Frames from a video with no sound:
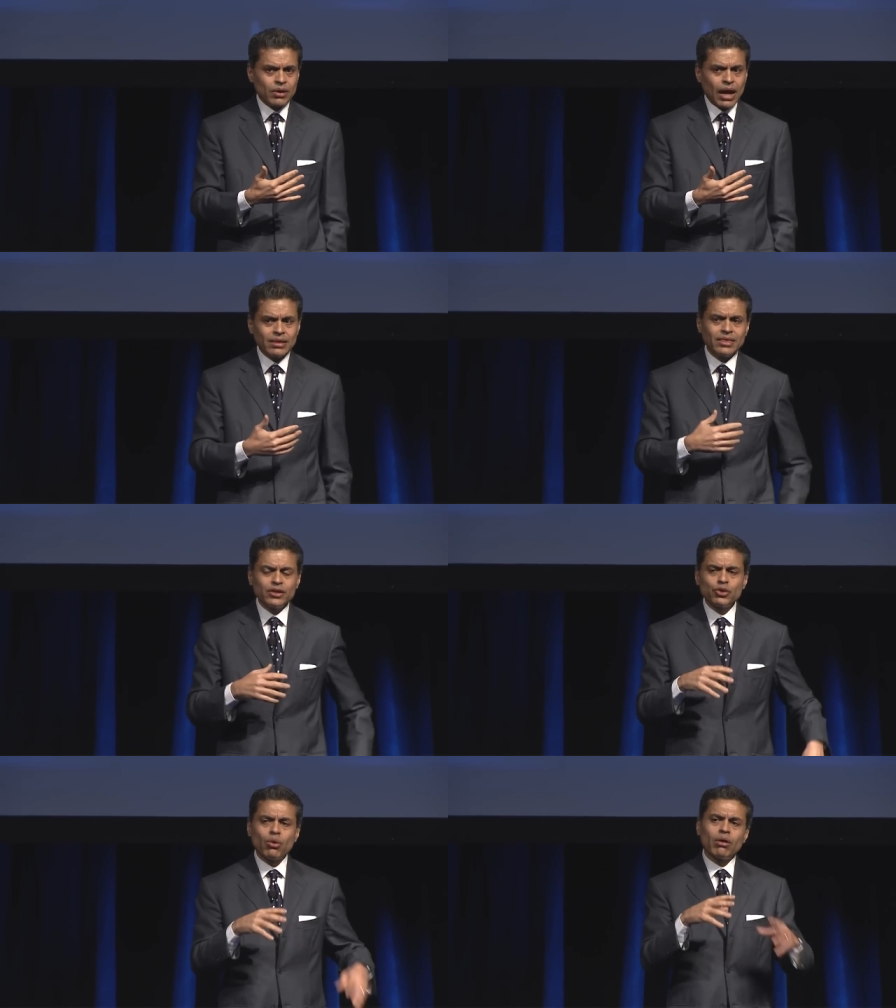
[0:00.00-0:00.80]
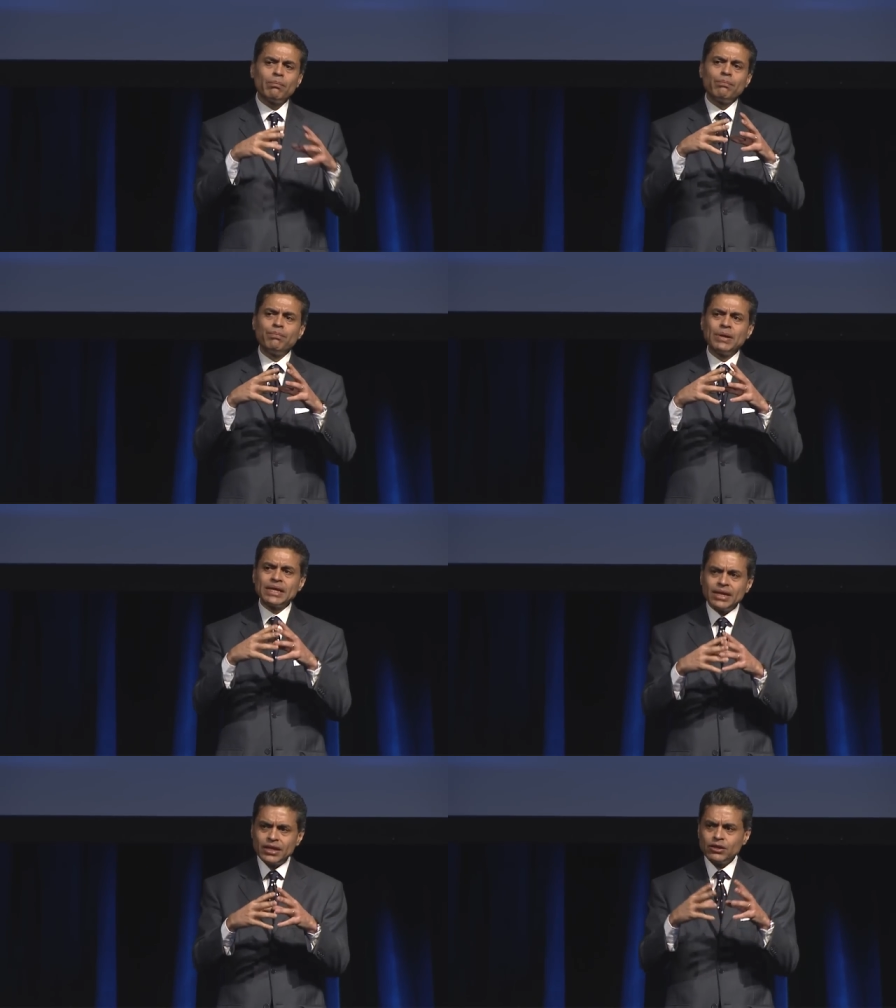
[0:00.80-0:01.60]
I think you are
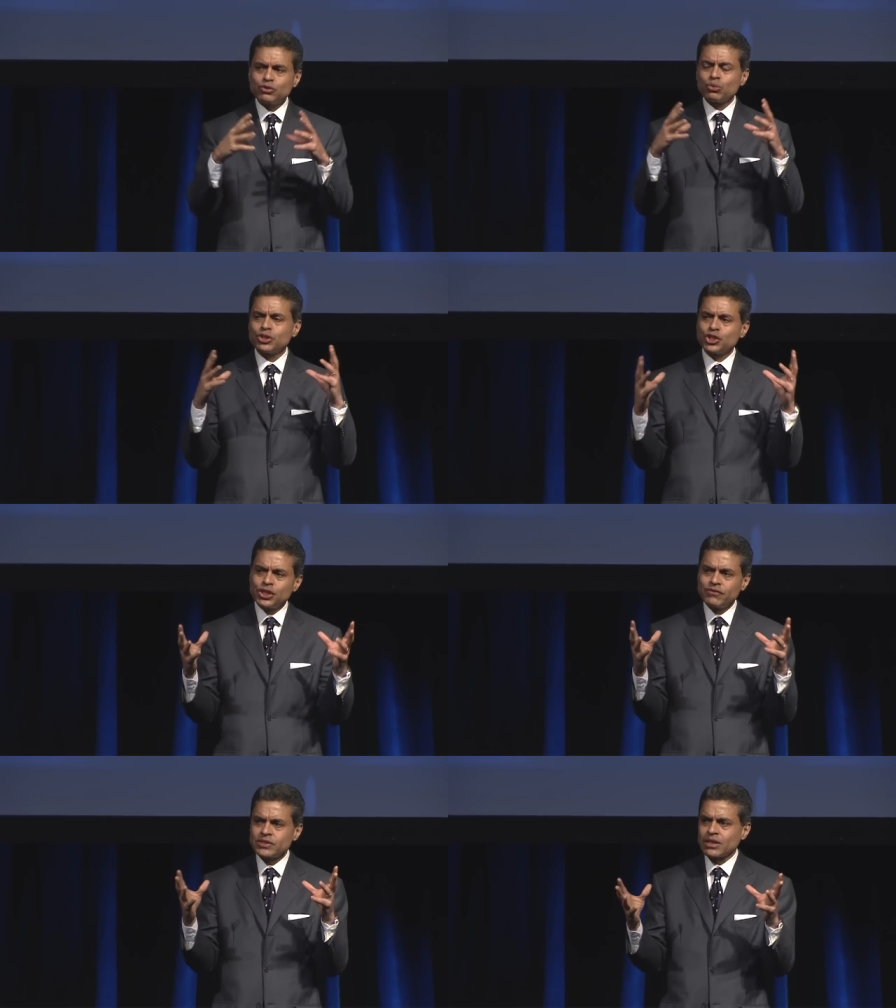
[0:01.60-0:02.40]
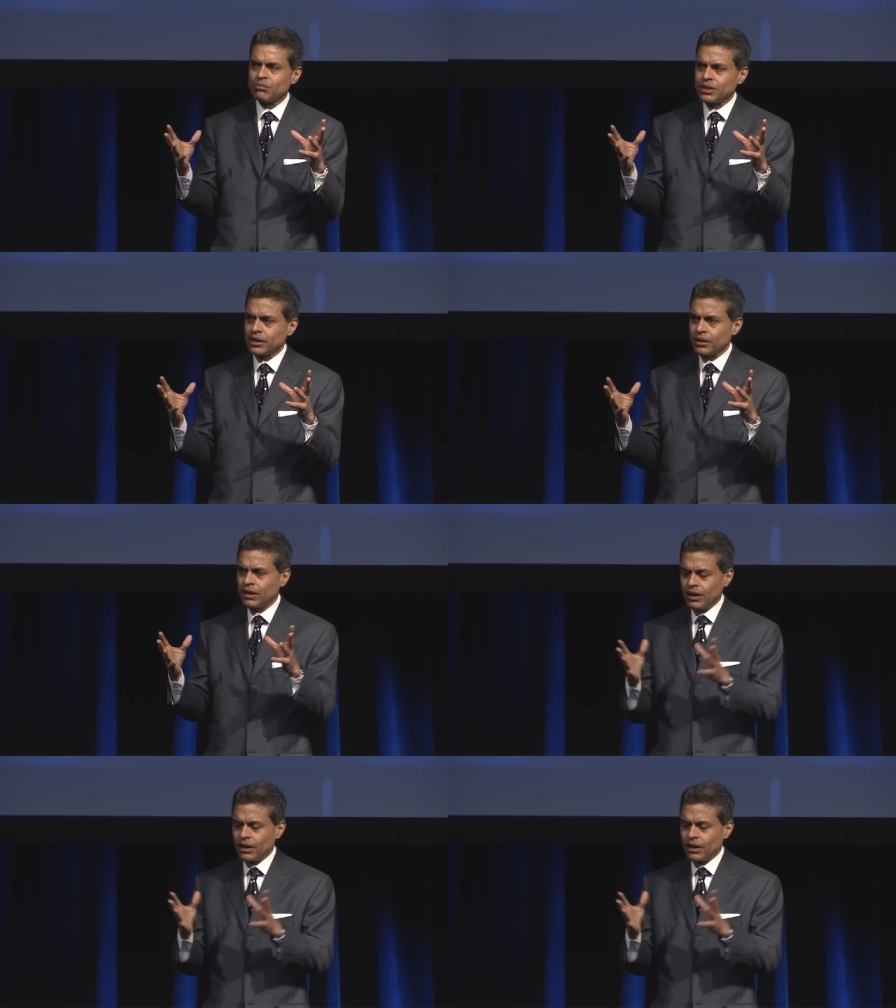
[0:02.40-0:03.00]
beginning to achieve something